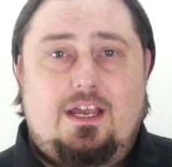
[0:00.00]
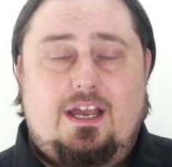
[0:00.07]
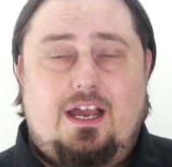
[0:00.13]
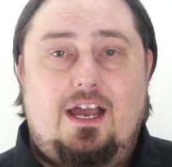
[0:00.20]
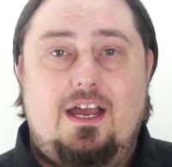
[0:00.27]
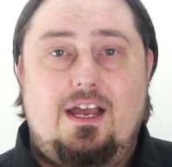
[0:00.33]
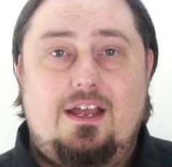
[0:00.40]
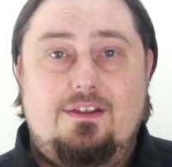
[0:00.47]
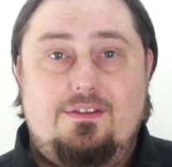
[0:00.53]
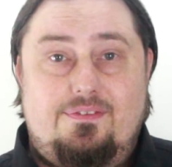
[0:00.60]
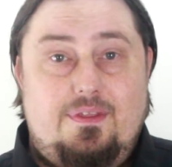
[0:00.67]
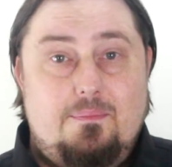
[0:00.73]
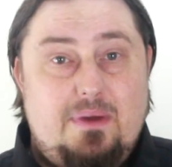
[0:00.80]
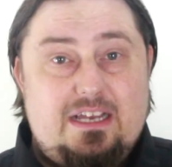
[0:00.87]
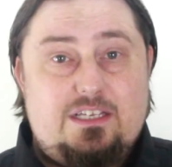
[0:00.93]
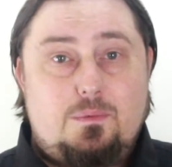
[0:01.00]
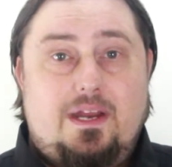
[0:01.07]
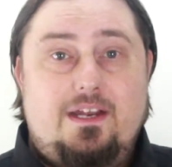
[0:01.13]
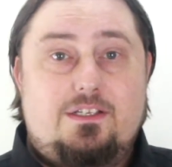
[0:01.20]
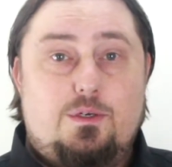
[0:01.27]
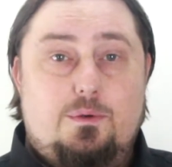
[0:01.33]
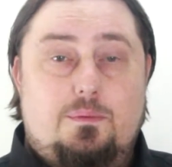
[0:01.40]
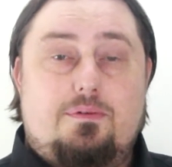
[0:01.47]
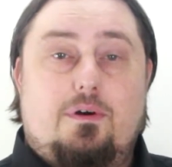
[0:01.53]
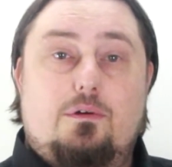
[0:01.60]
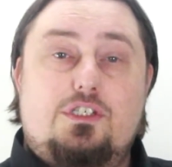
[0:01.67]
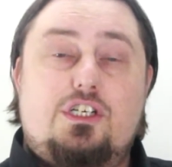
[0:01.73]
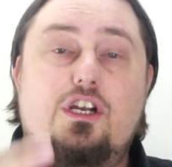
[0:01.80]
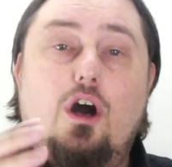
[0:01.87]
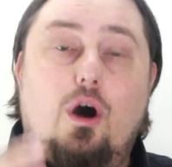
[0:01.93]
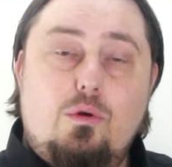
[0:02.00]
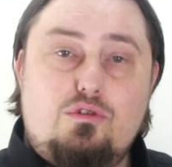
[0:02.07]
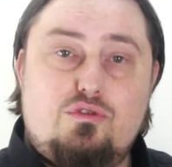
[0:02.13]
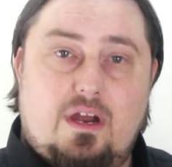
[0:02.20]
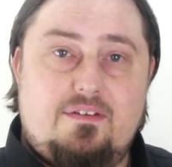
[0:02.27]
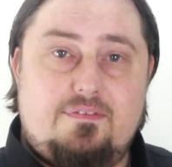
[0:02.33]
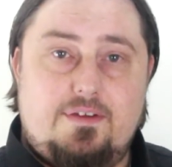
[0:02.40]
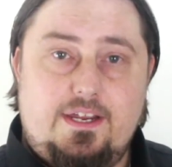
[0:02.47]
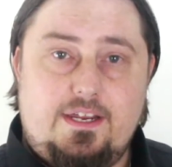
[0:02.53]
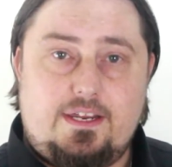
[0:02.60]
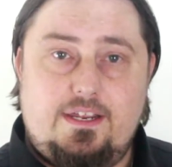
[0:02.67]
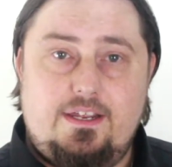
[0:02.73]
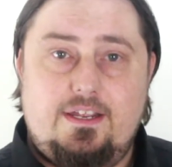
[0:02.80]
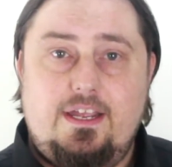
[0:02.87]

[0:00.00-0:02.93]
And the best way to approach cold traffic